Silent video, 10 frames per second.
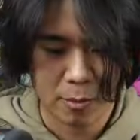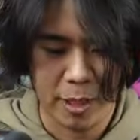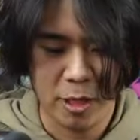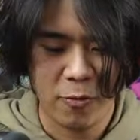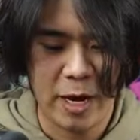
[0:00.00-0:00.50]

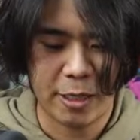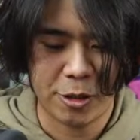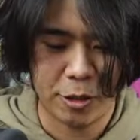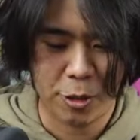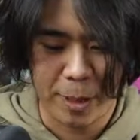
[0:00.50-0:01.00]

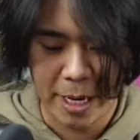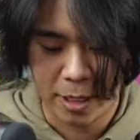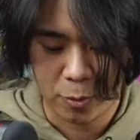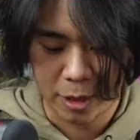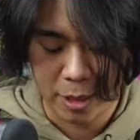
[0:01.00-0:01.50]
Manufactured in
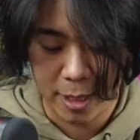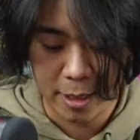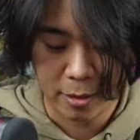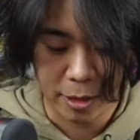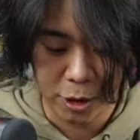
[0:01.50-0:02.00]
Japan with
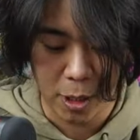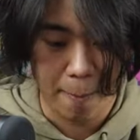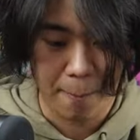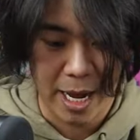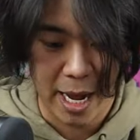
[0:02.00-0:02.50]
English
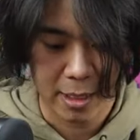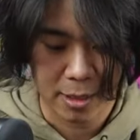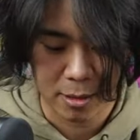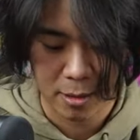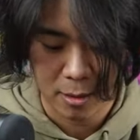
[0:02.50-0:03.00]

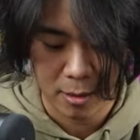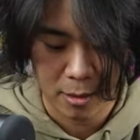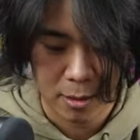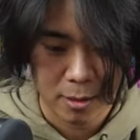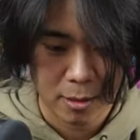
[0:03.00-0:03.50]
backs
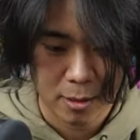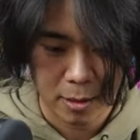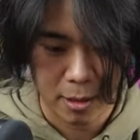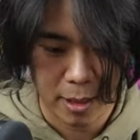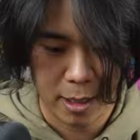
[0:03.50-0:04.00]

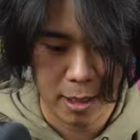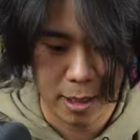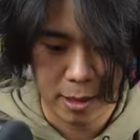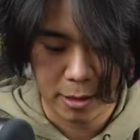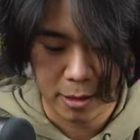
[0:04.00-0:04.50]

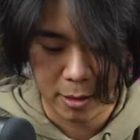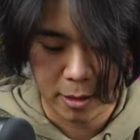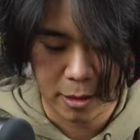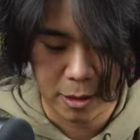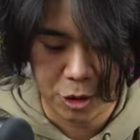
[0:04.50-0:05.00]
and
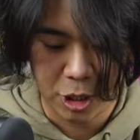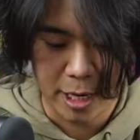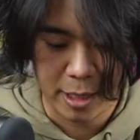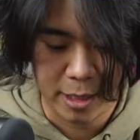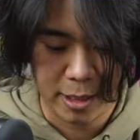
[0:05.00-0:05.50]

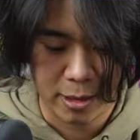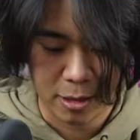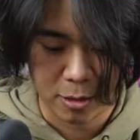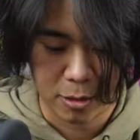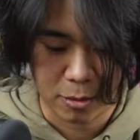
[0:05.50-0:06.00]

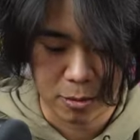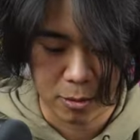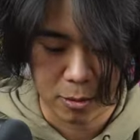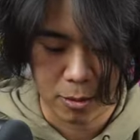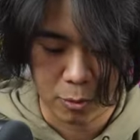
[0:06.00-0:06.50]
Chinese
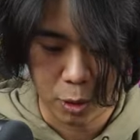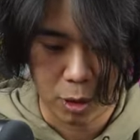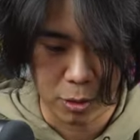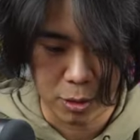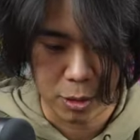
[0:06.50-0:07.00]

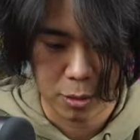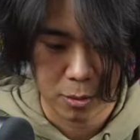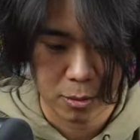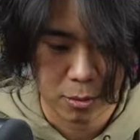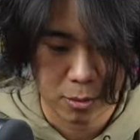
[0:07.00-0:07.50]
words.
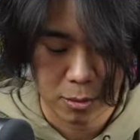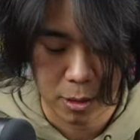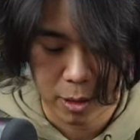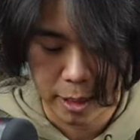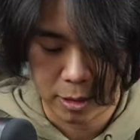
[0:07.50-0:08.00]

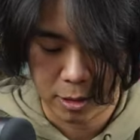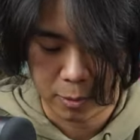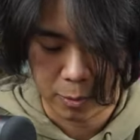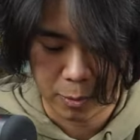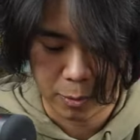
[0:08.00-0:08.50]
All right,
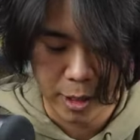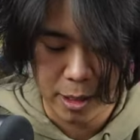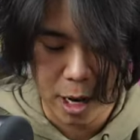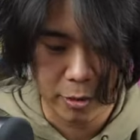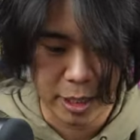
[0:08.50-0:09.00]
so we
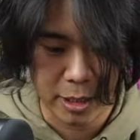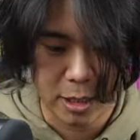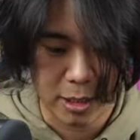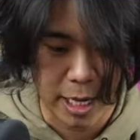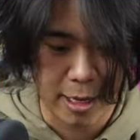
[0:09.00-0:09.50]
know this
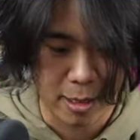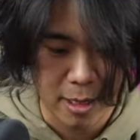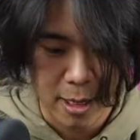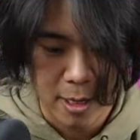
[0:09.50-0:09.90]
is like